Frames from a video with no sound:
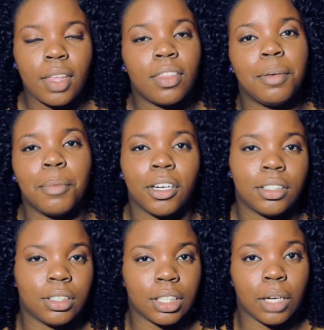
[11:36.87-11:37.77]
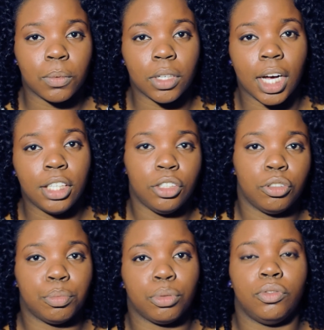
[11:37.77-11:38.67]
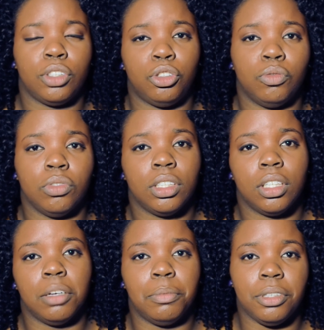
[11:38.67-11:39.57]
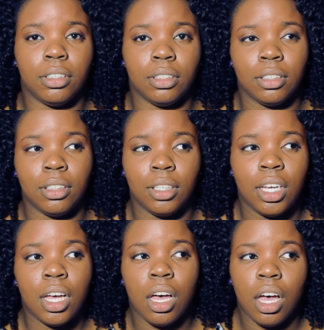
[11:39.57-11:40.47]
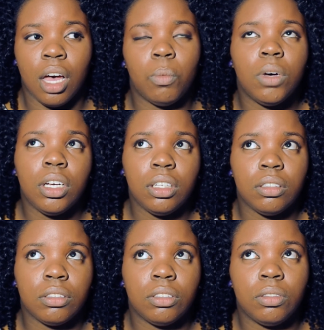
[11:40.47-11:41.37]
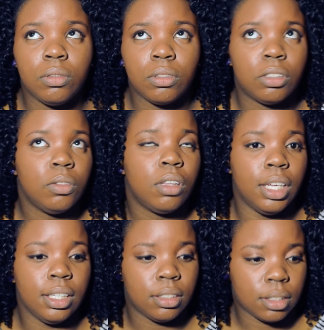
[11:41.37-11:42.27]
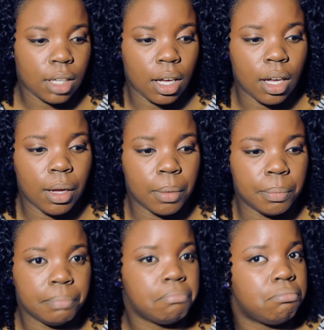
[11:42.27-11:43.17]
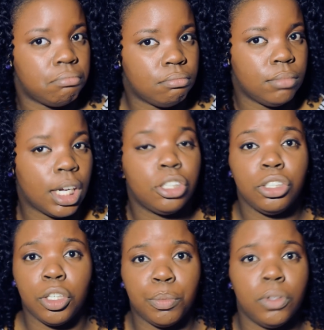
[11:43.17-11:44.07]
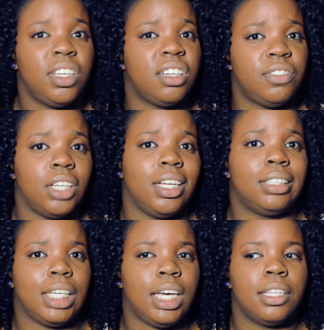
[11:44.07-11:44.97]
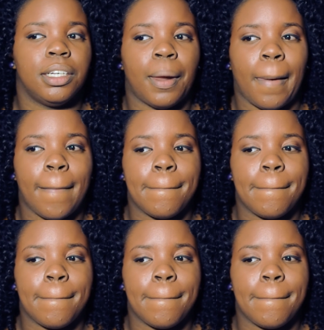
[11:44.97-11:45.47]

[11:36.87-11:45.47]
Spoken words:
Then Marcus is like, well, I need you to prove that you really love me. Well, two things. How's she gonna prove that if y'all not together?